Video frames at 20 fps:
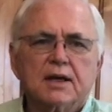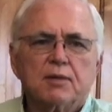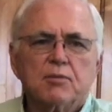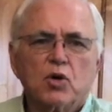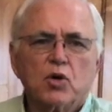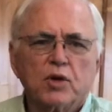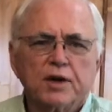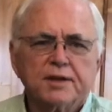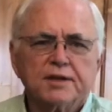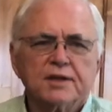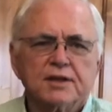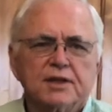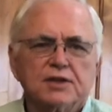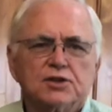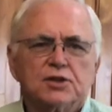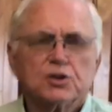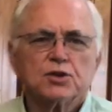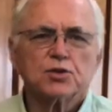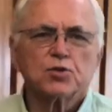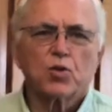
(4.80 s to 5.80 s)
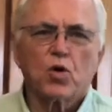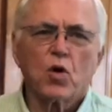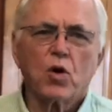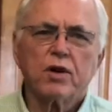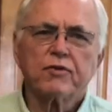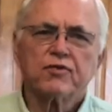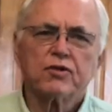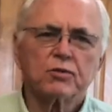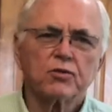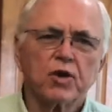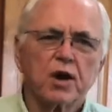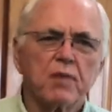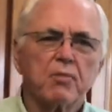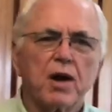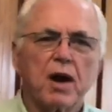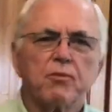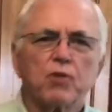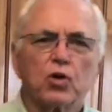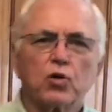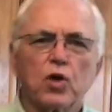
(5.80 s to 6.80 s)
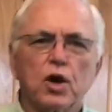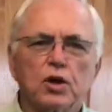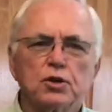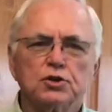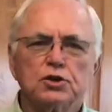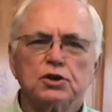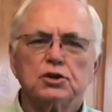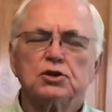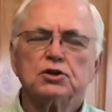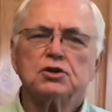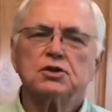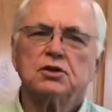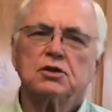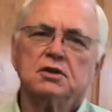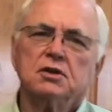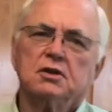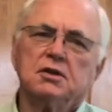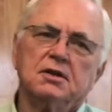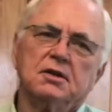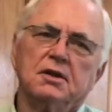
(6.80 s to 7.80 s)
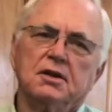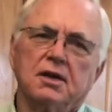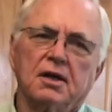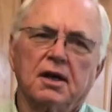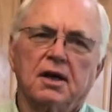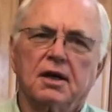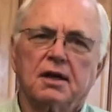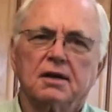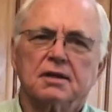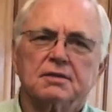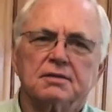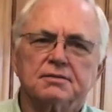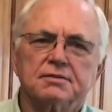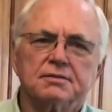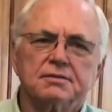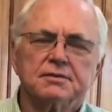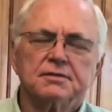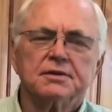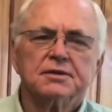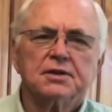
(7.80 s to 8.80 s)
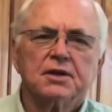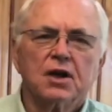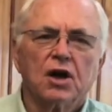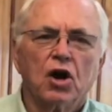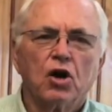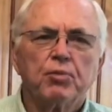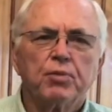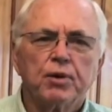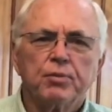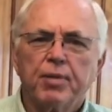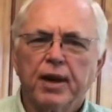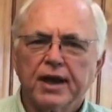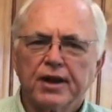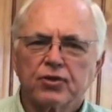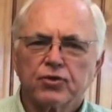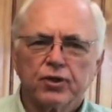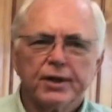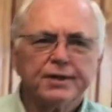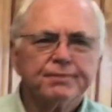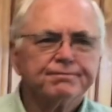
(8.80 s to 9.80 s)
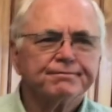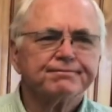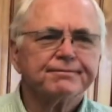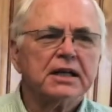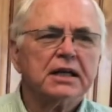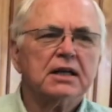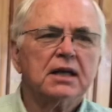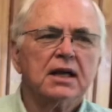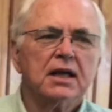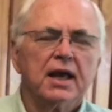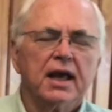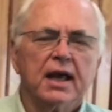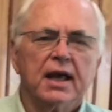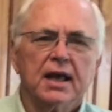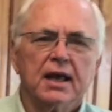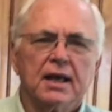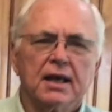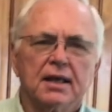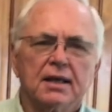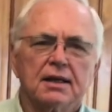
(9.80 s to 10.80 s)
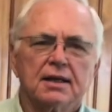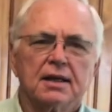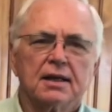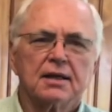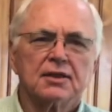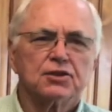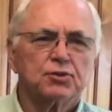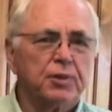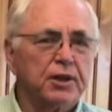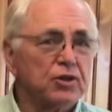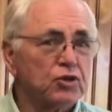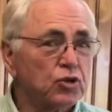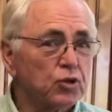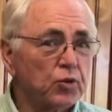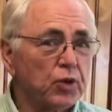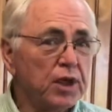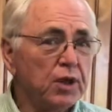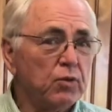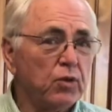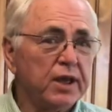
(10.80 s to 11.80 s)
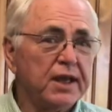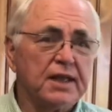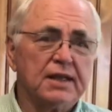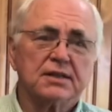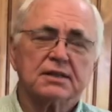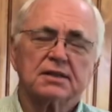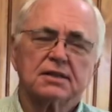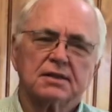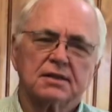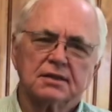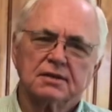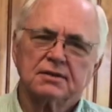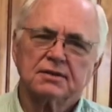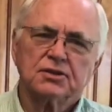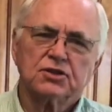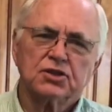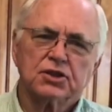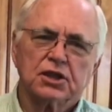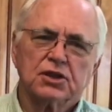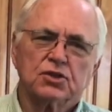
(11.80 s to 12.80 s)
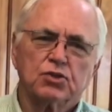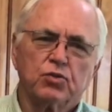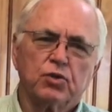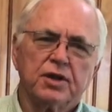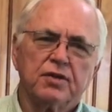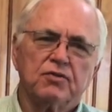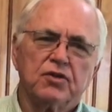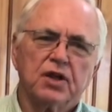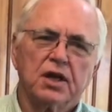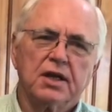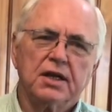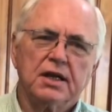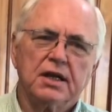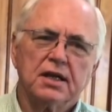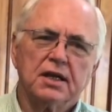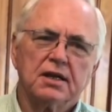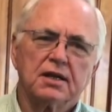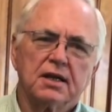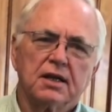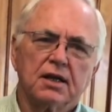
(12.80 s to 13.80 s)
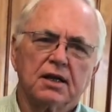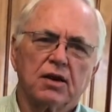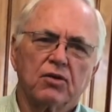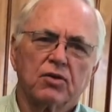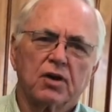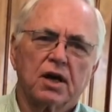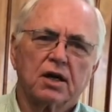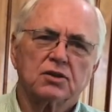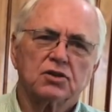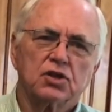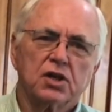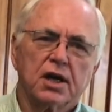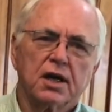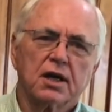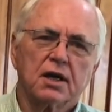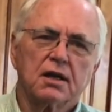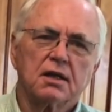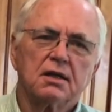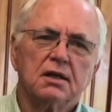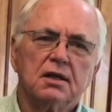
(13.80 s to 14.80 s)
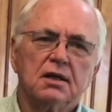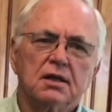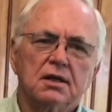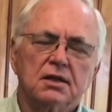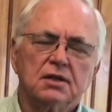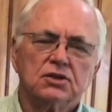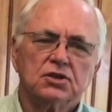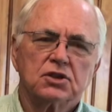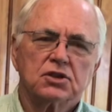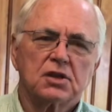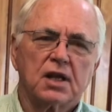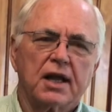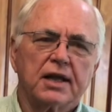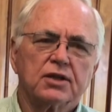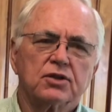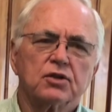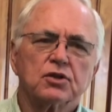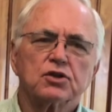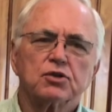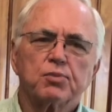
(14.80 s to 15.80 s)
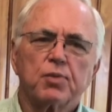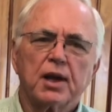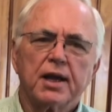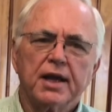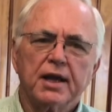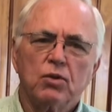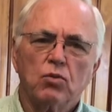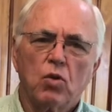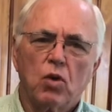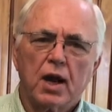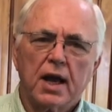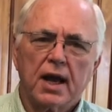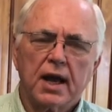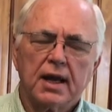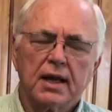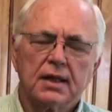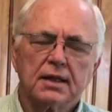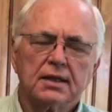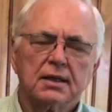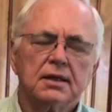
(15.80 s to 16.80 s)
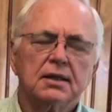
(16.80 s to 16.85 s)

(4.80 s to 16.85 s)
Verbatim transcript: Good morning. This is Roy from Grandmama Rose's uh, Open Pantry. And uh, it's been three weeks since we've done anything on our channel. Just like to explain why